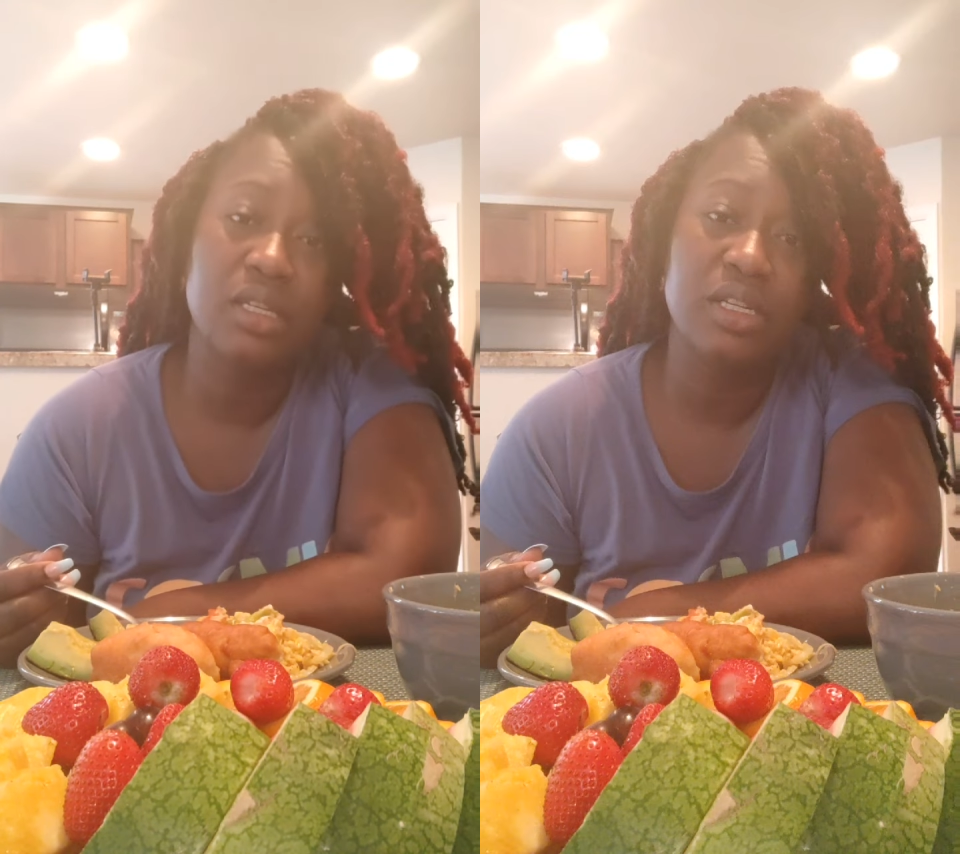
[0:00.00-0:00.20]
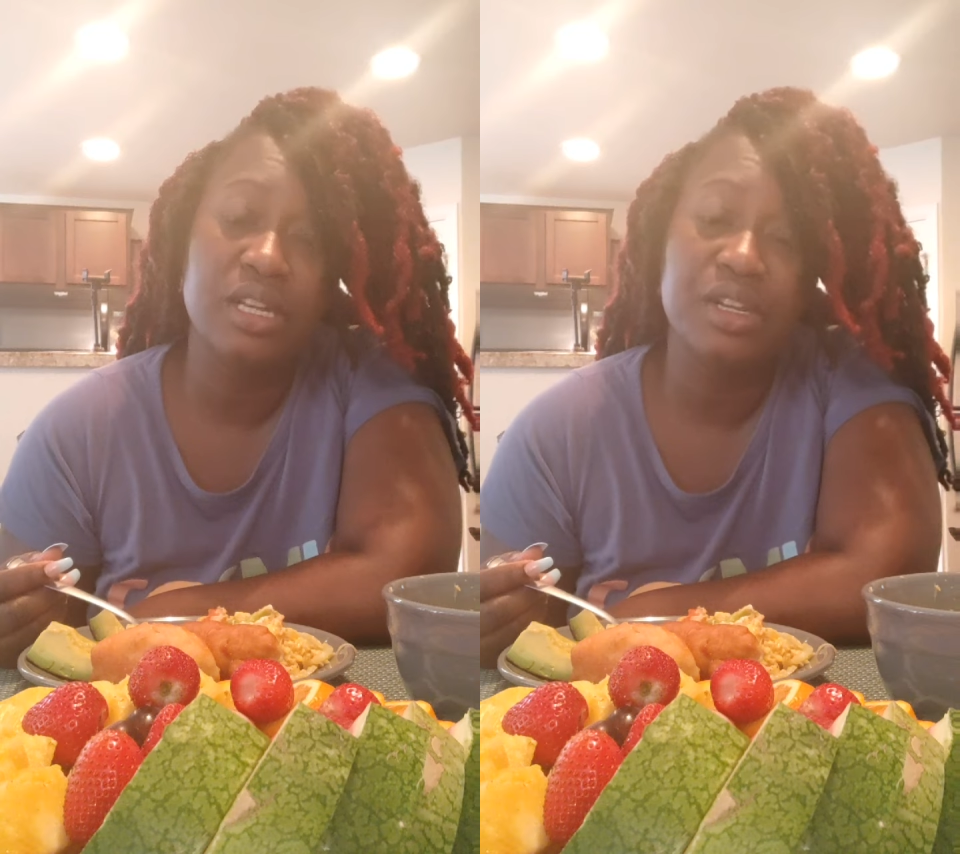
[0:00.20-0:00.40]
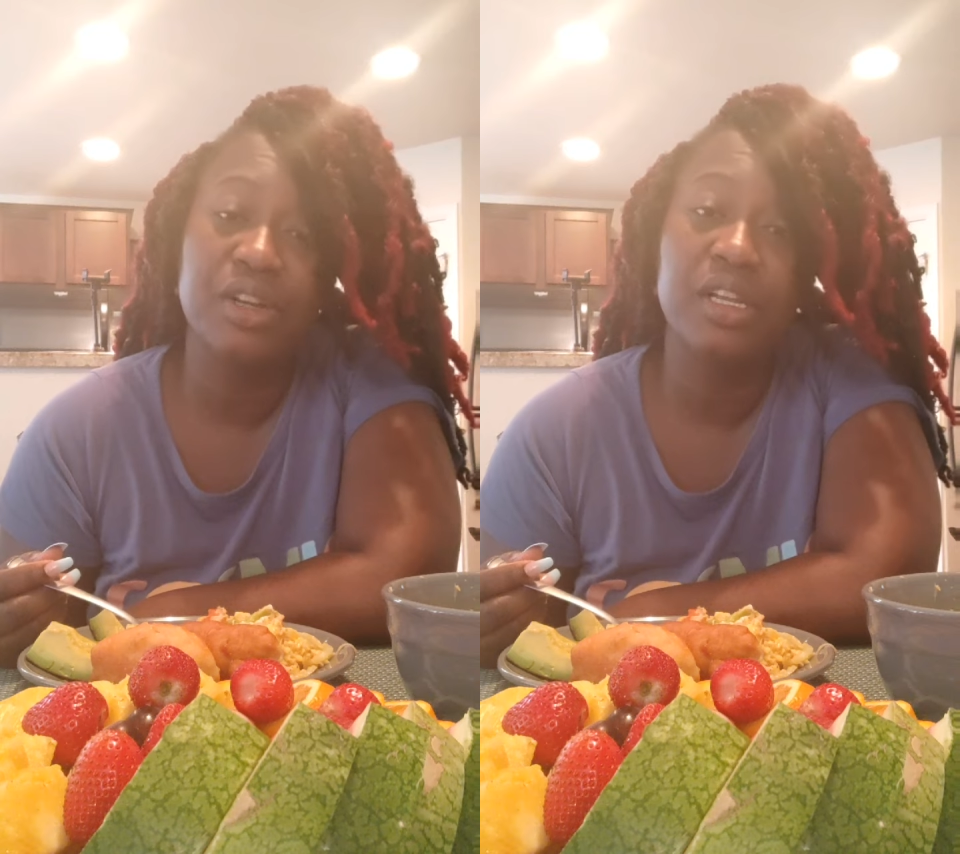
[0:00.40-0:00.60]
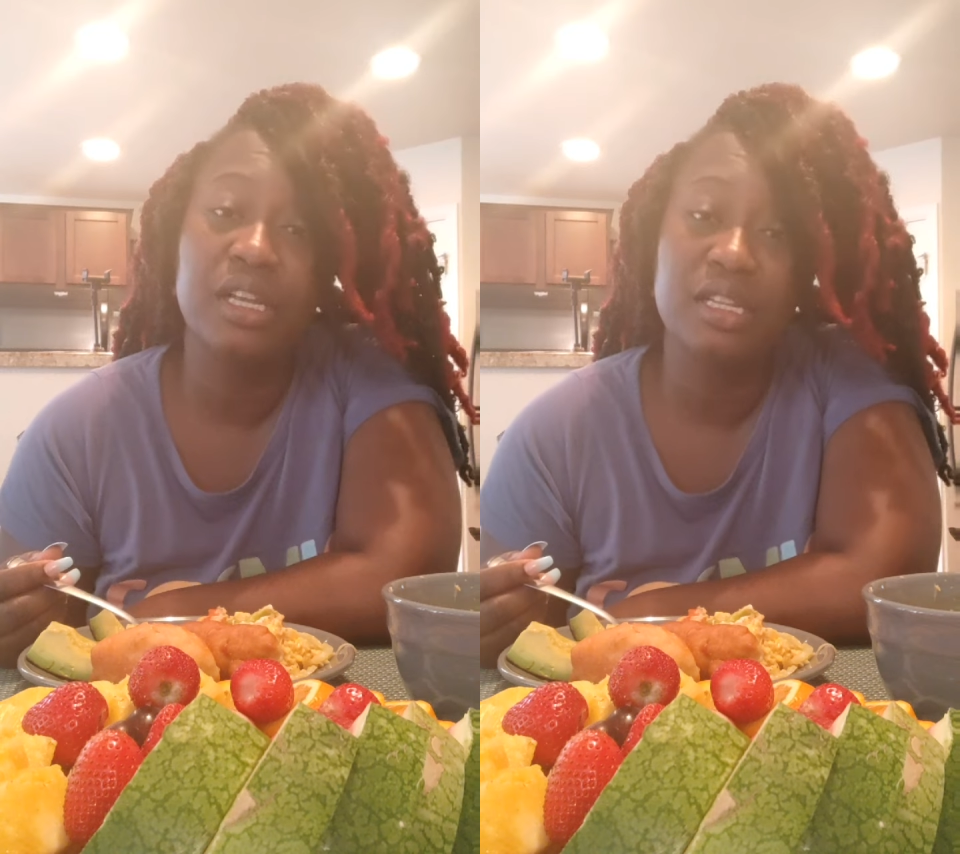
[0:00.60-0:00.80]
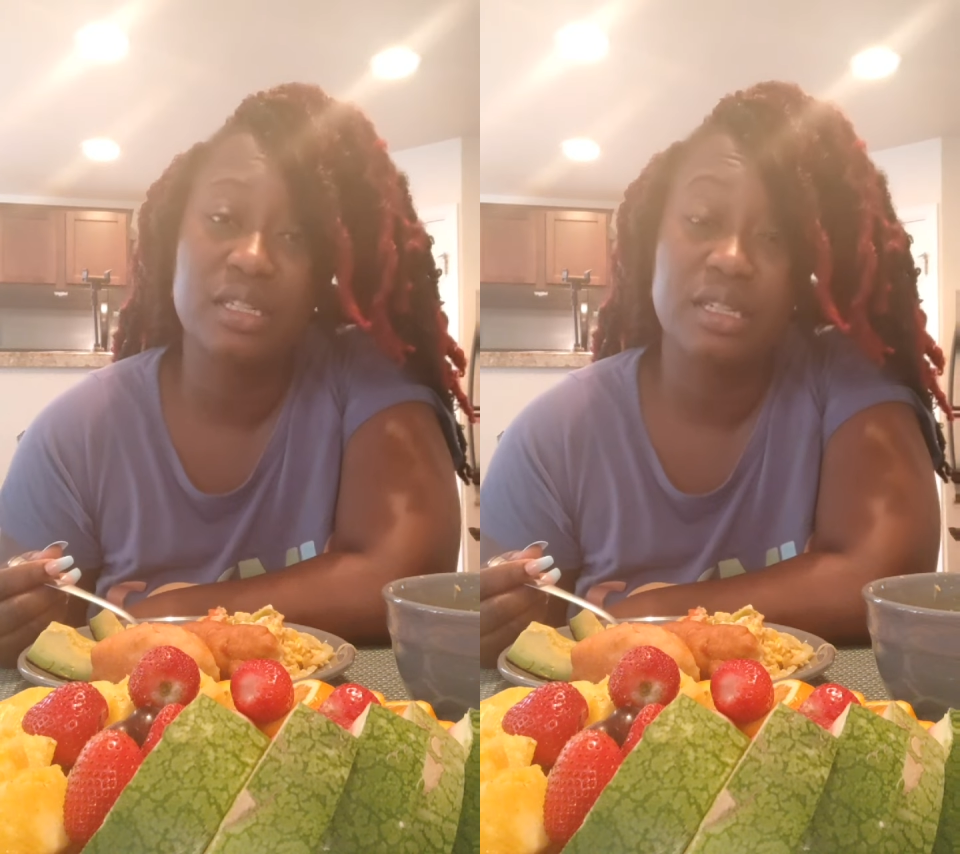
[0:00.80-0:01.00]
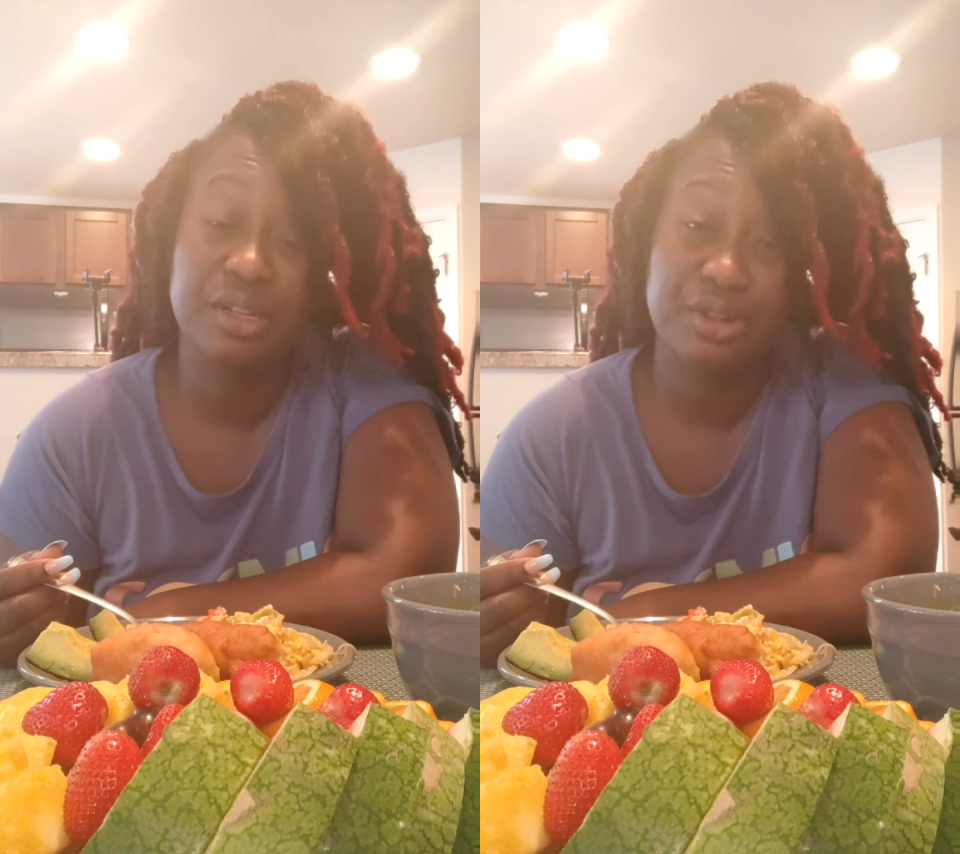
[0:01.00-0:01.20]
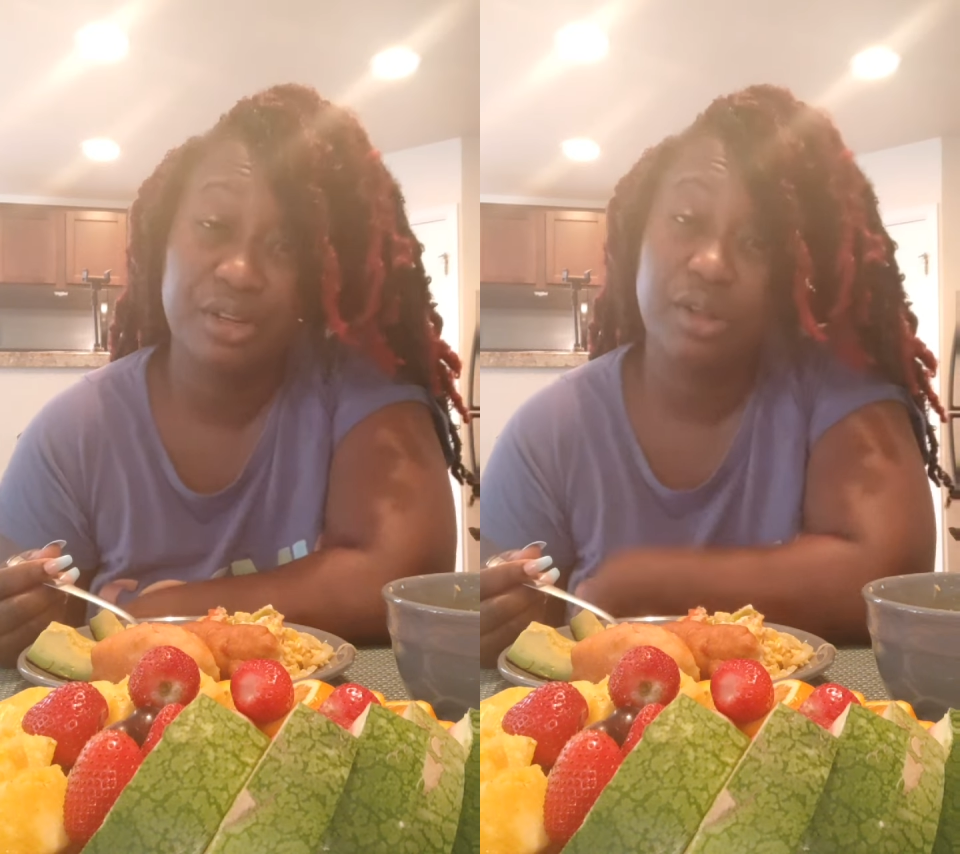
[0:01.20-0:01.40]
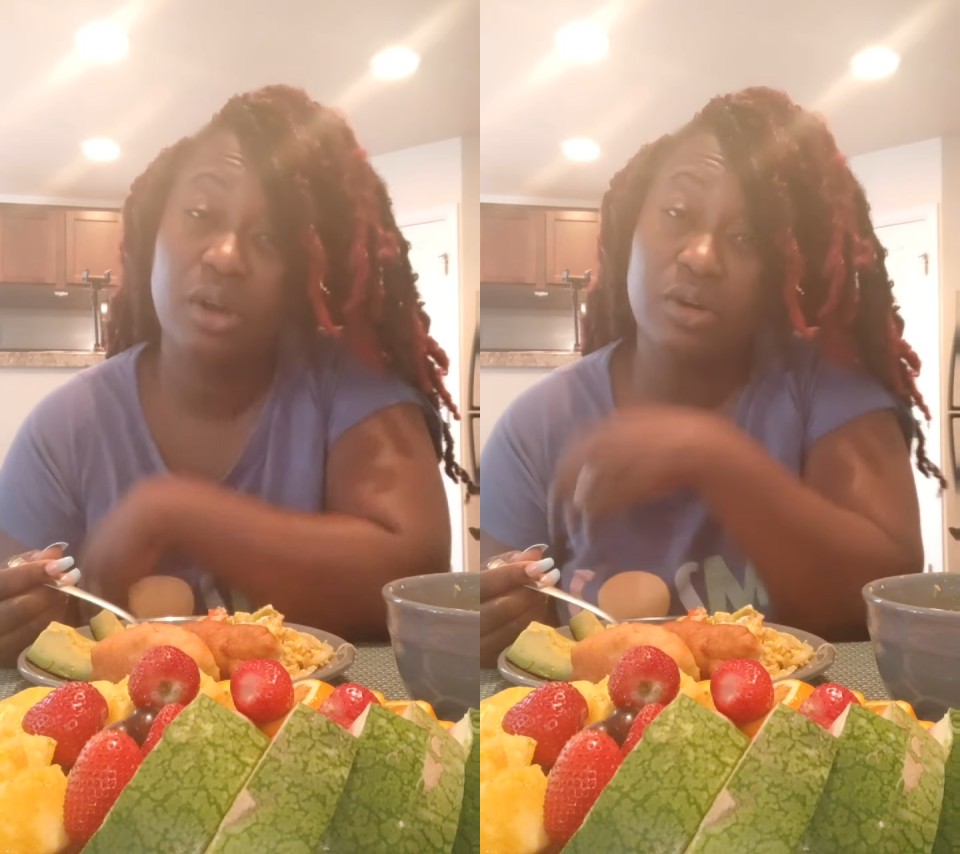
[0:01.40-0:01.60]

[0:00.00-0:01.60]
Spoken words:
you take care of the kids, you take care of the